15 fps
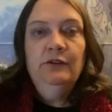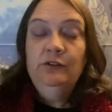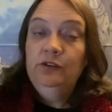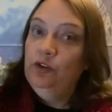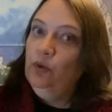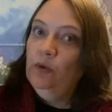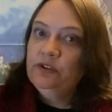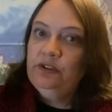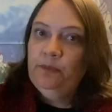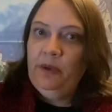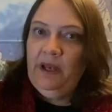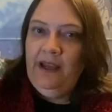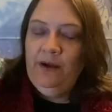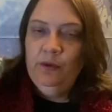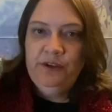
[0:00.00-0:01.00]
Do you want to
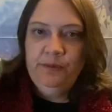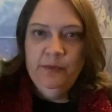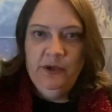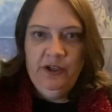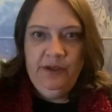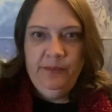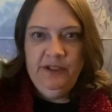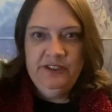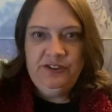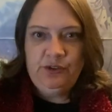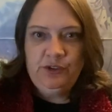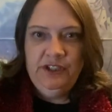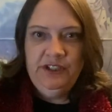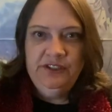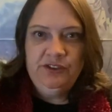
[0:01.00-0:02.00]
play with murder
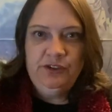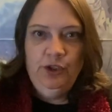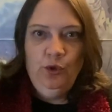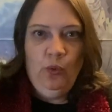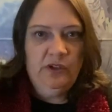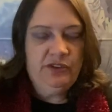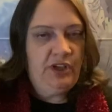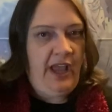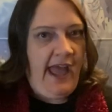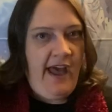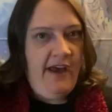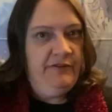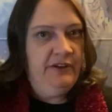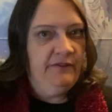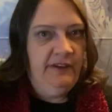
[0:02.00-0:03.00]
mysteries? Do you want to
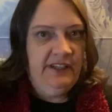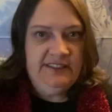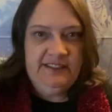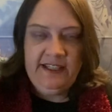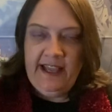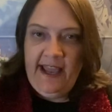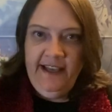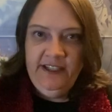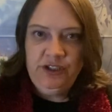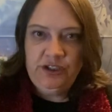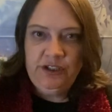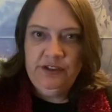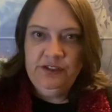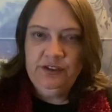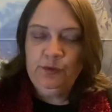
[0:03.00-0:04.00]
have
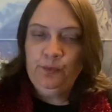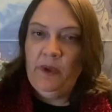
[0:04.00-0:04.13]
investigations?